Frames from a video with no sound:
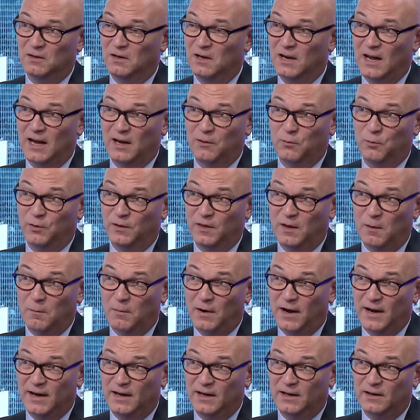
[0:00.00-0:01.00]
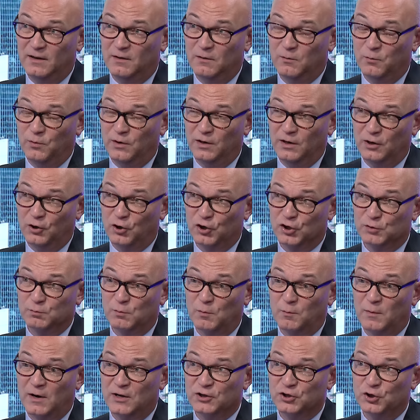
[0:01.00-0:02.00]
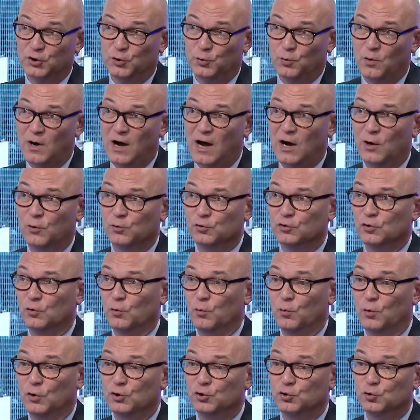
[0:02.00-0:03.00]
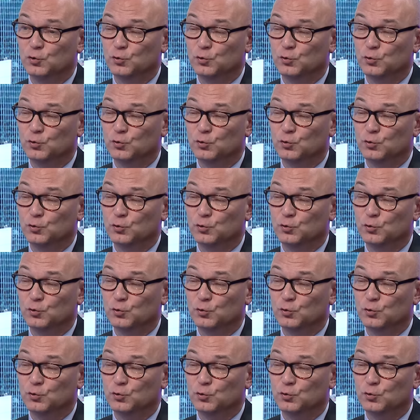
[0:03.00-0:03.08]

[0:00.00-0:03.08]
like when a customer buys a new house or wants